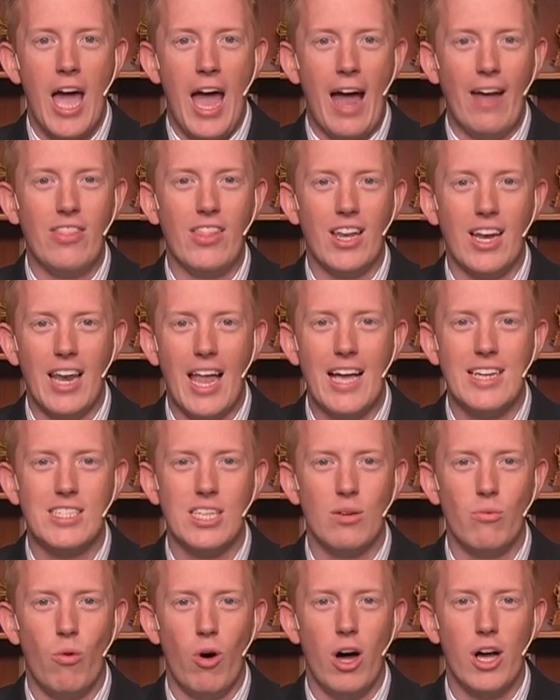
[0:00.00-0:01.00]
and the
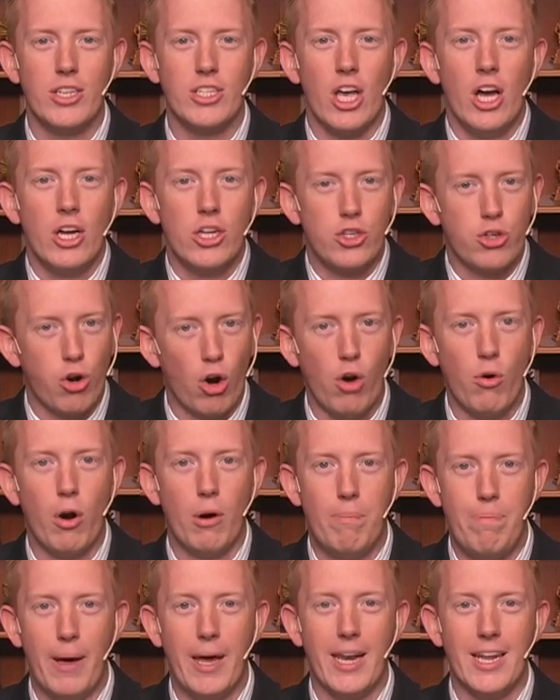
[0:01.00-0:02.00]
lesson was true
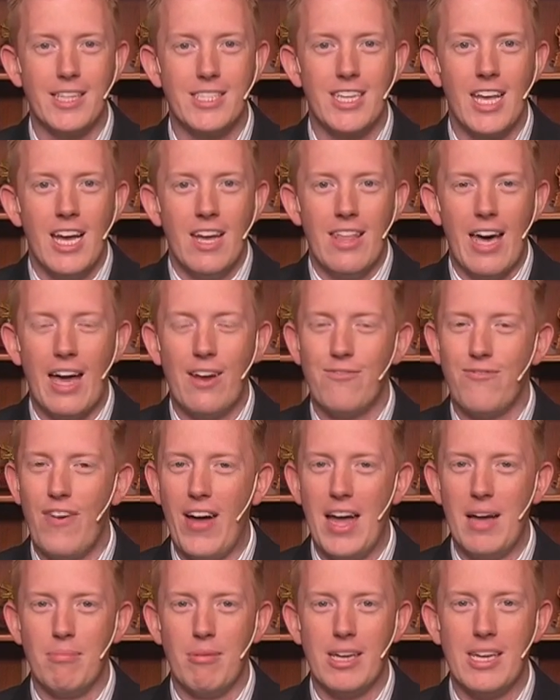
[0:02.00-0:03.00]
repentance. That
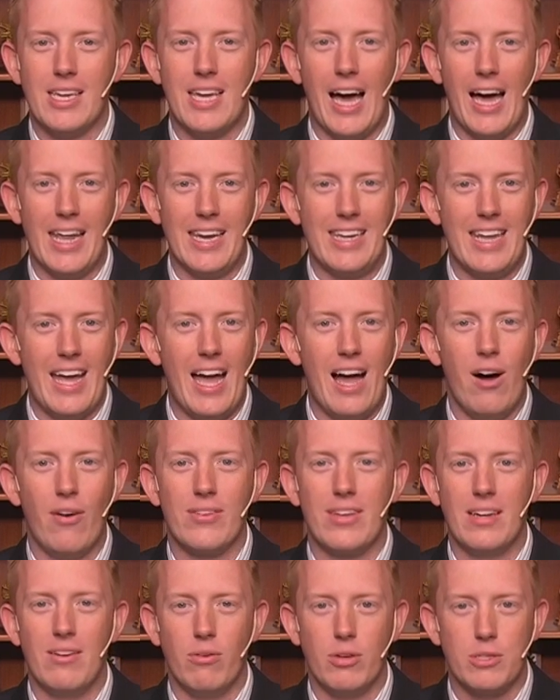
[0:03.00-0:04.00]
family got down,
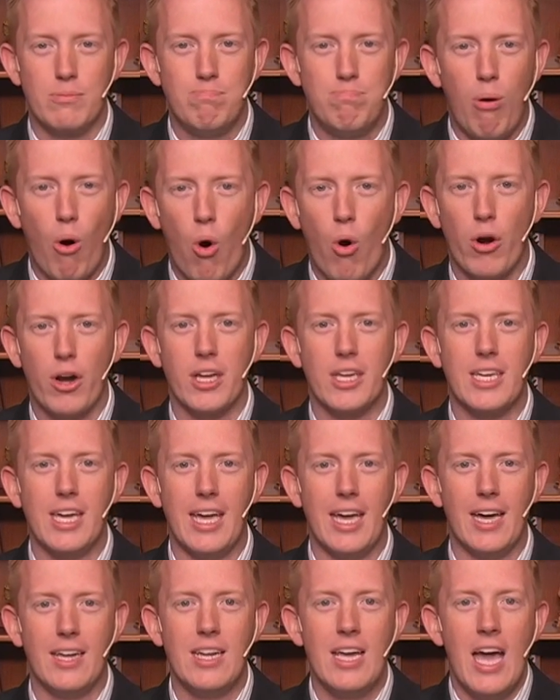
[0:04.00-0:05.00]
was born
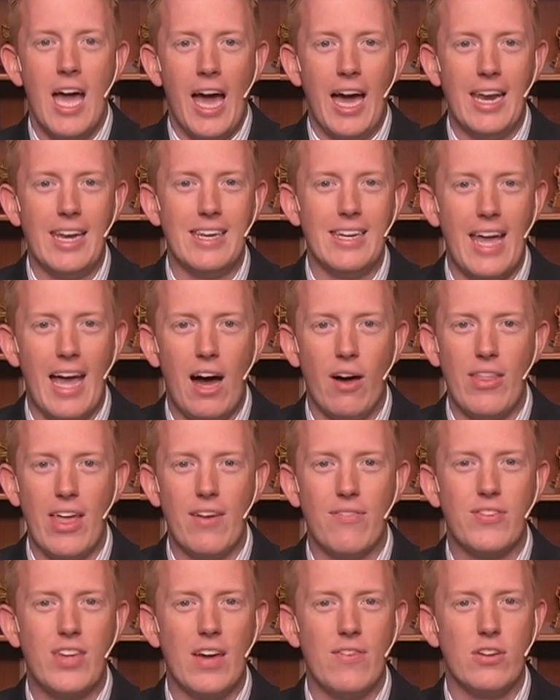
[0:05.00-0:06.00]
again, and now they
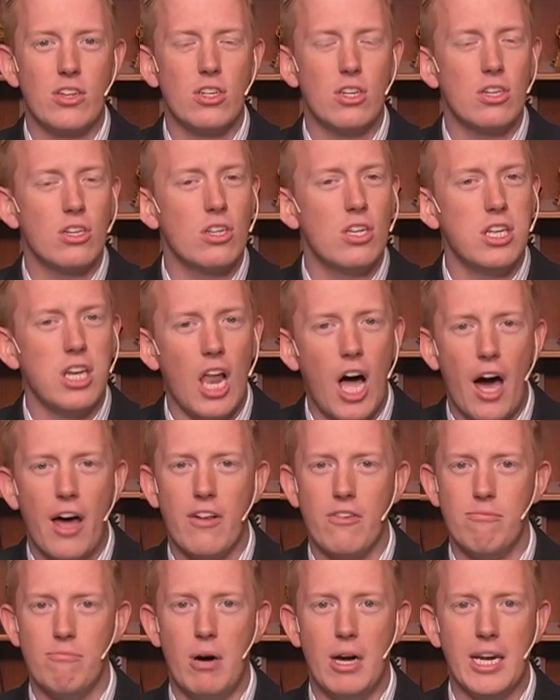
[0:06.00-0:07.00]
have given a lot
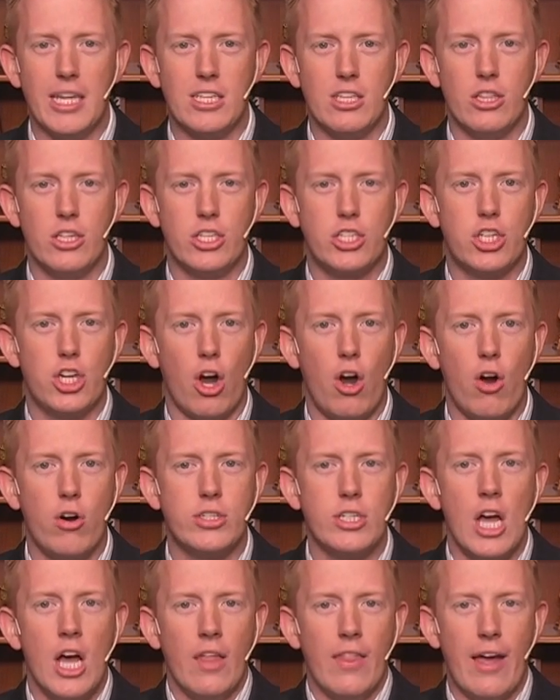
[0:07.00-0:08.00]
of money to the
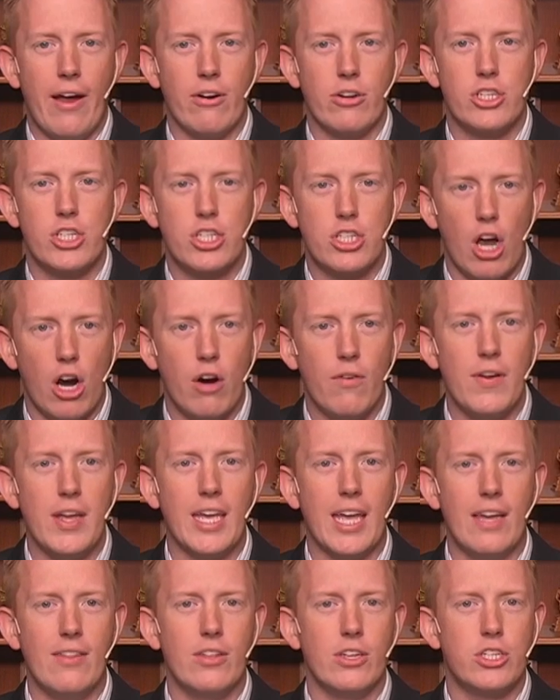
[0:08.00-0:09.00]
church. They are serving
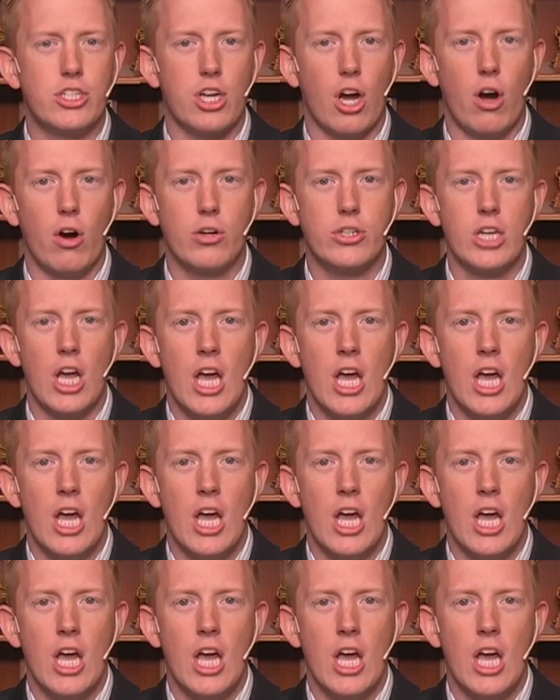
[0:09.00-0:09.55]
in the church.